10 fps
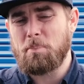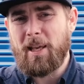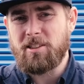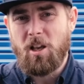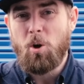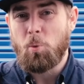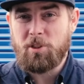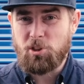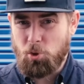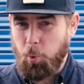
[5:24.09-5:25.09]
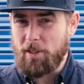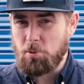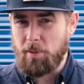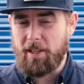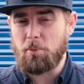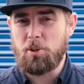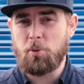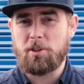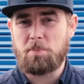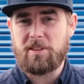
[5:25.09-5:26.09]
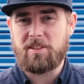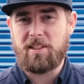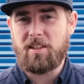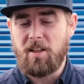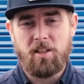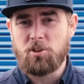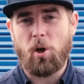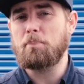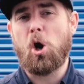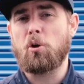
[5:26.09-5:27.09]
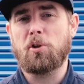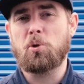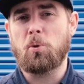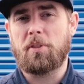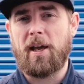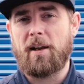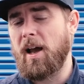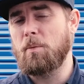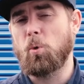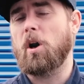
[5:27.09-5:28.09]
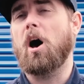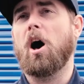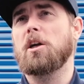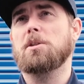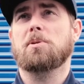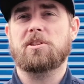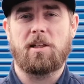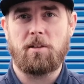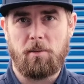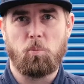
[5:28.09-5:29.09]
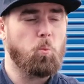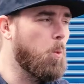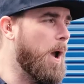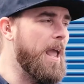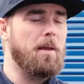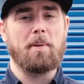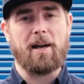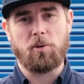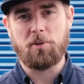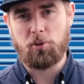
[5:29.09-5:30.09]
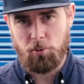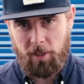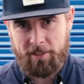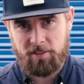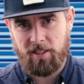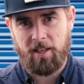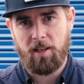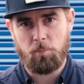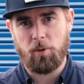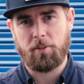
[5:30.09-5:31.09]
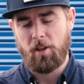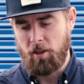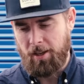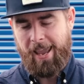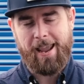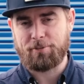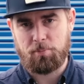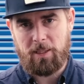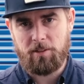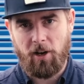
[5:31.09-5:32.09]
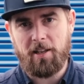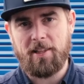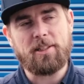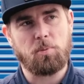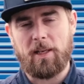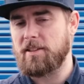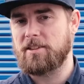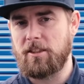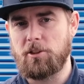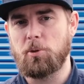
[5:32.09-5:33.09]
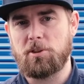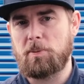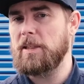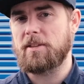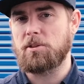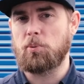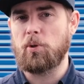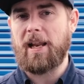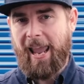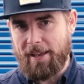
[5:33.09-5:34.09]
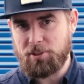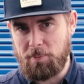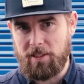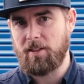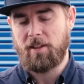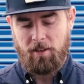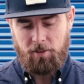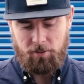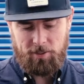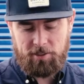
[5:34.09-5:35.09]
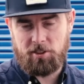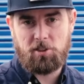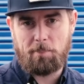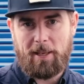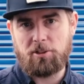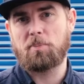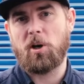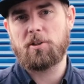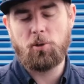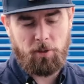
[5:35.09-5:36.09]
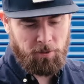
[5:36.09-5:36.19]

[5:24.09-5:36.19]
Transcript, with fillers: megs, which is twice what I get with USB-C. So I'm totally cool with that. I'm 100% way better with 2X than I am with half speed, right? That's what I consider USB at this point, half speed. This is the benchmark, you have